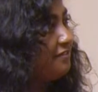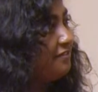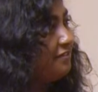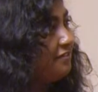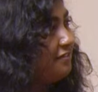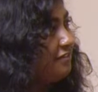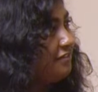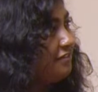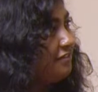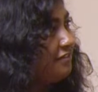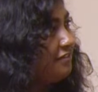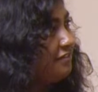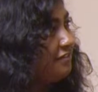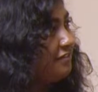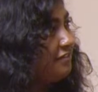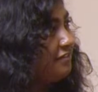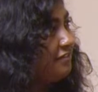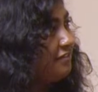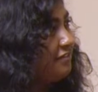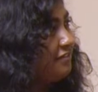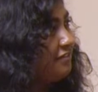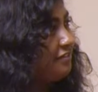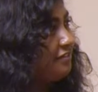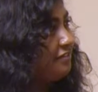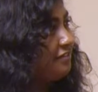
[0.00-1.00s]

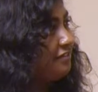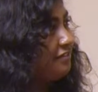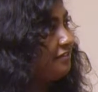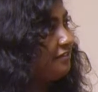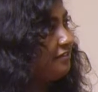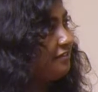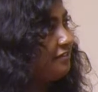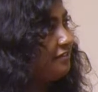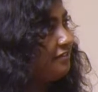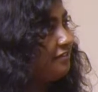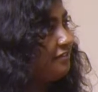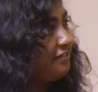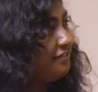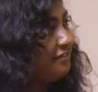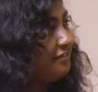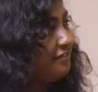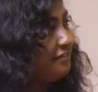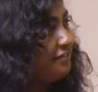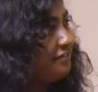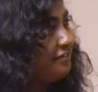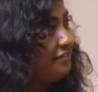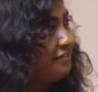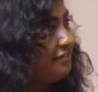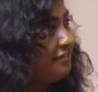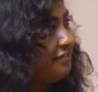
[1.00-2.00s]

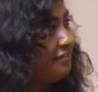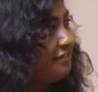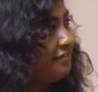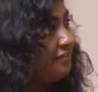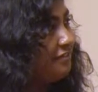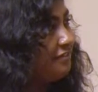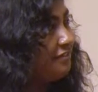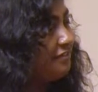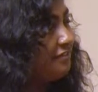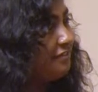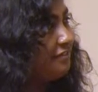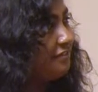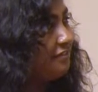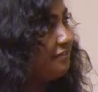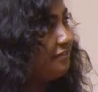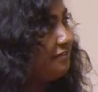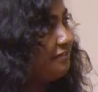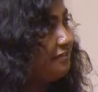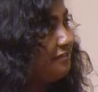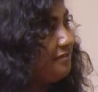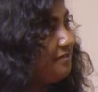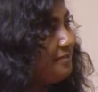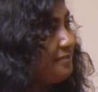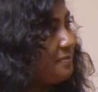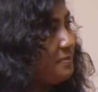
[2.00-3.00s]

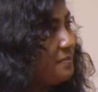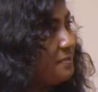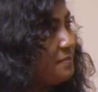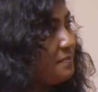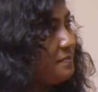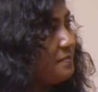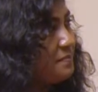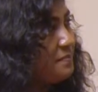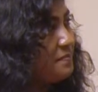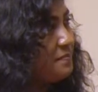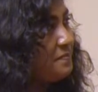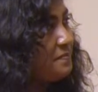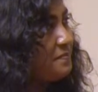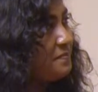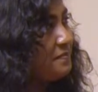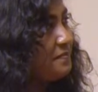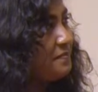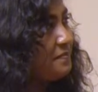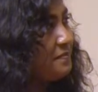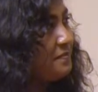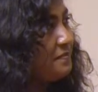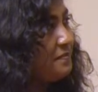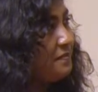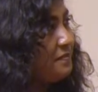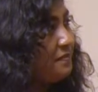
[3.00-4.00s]

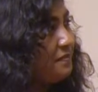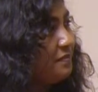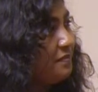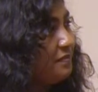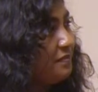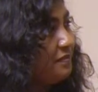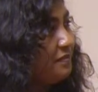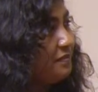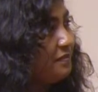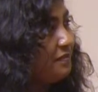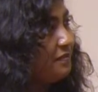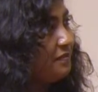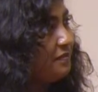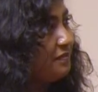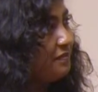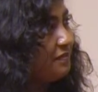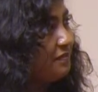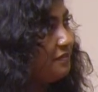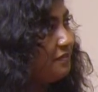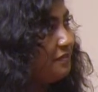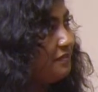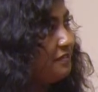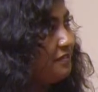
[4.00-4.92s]
No words are spoken by the person on screen.